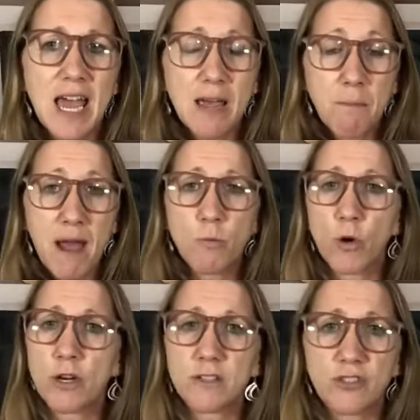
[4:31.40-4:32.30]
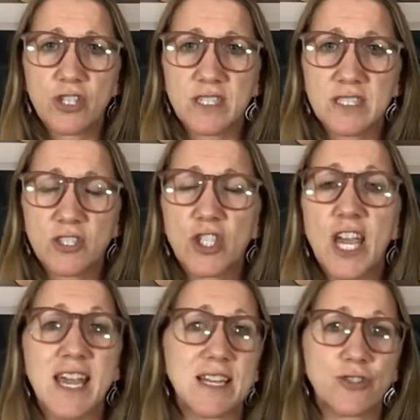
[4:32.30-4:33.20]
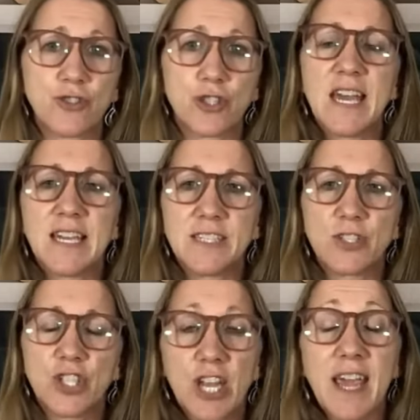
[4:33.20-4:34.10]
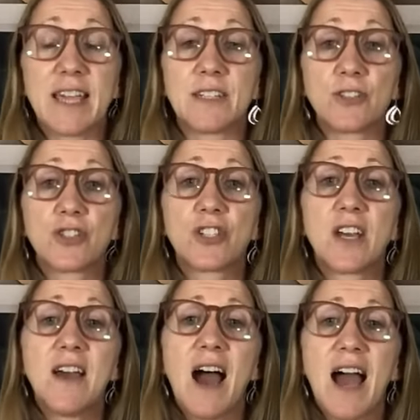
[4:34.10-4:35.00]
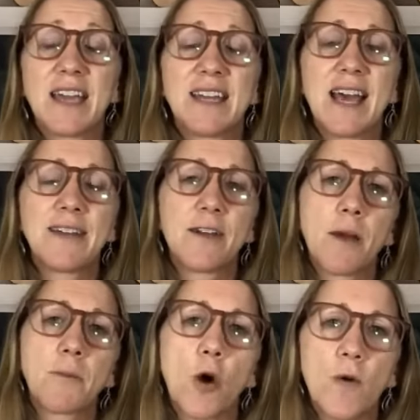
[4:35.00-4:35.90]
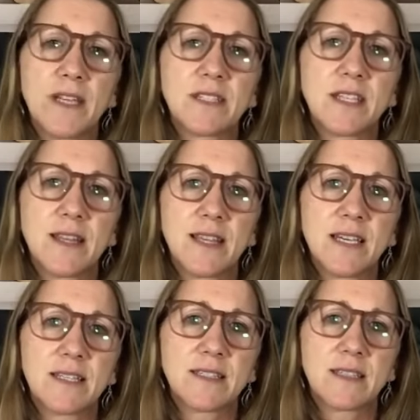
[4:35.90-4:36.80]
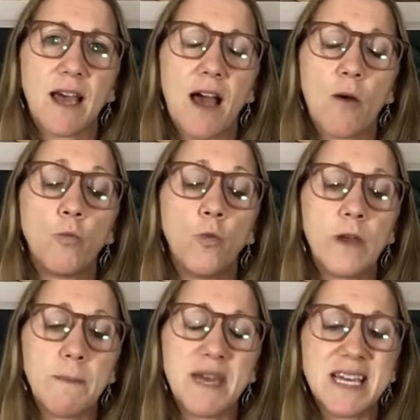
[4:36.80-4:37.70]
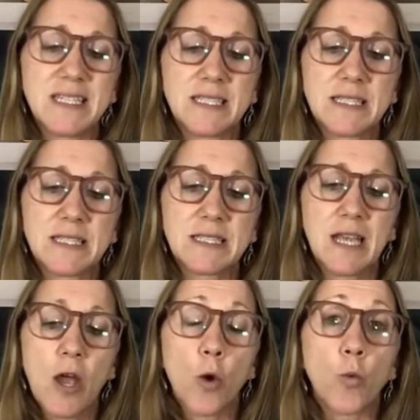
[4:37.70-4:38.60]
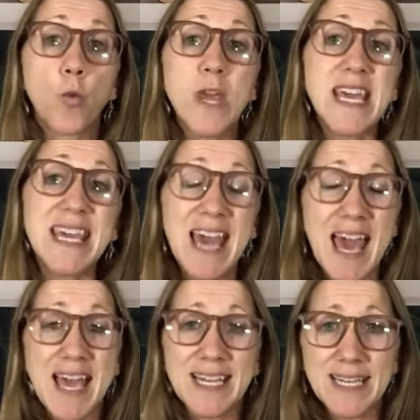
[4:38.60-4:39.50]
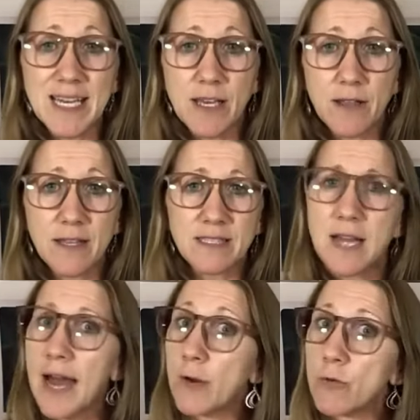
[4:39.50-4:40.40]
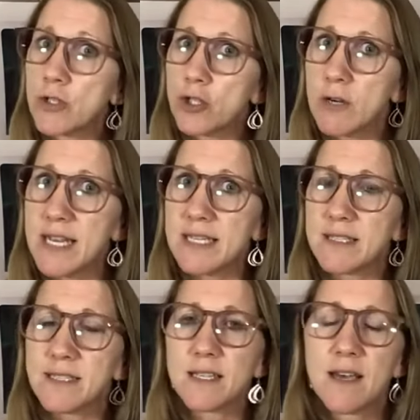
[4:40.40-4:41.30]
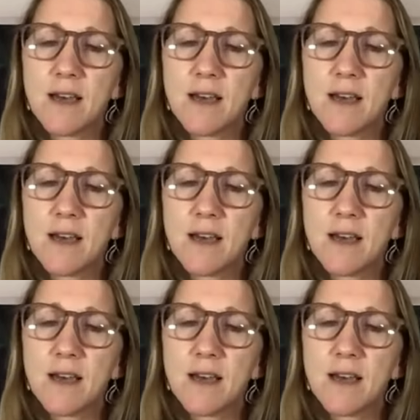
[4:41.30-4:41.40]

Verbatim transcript: and my world just changed. It changed. I had ended up going to this women's weekend. It's not a retreat,